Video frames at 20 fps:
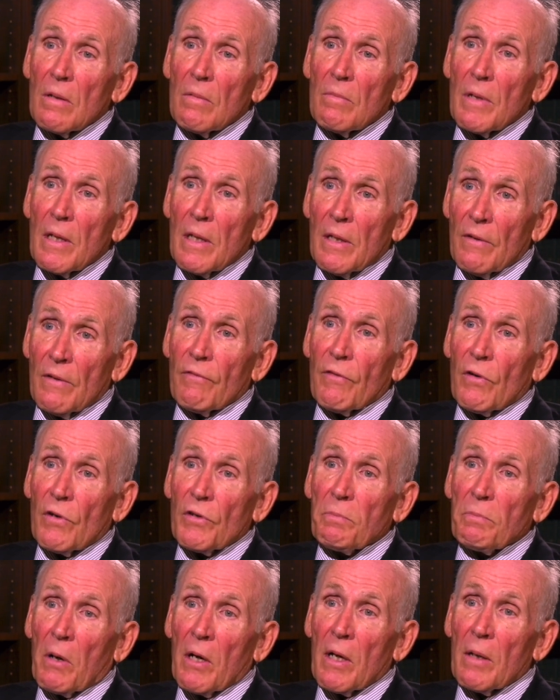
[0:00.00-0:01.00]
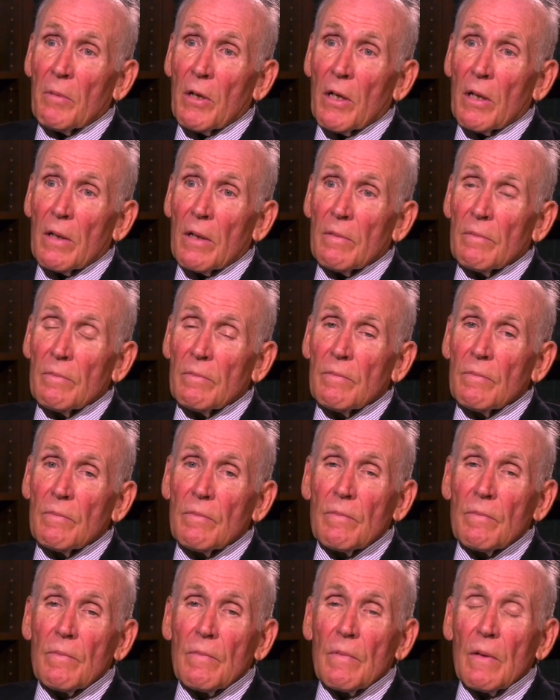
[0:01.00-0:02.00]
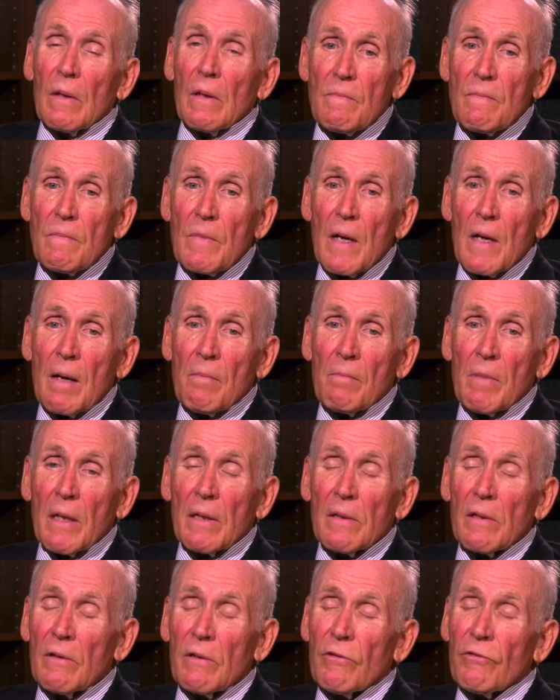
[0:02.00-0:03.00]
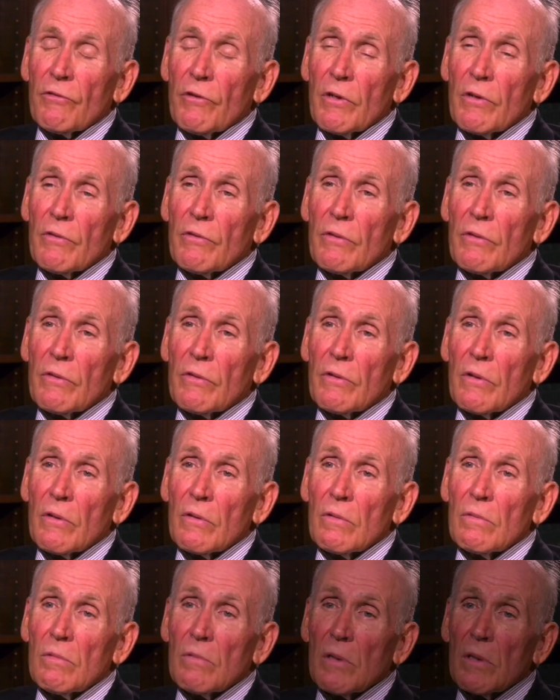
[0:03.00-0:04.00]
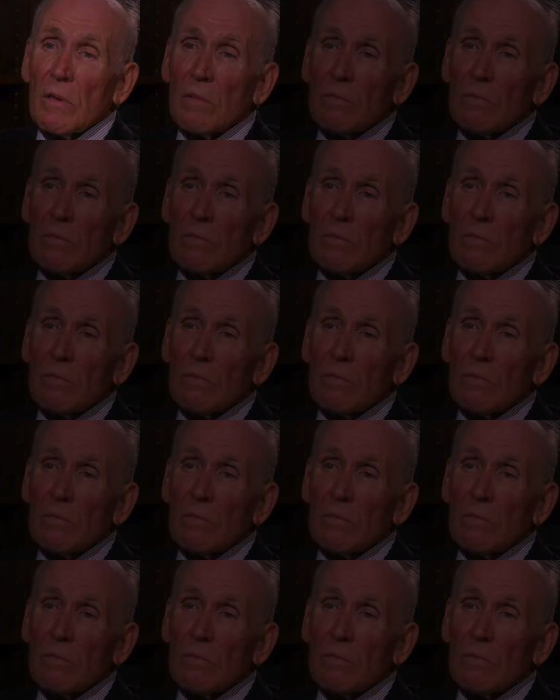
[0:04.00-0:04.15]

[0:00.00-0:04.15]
in the first primary. I made the decision to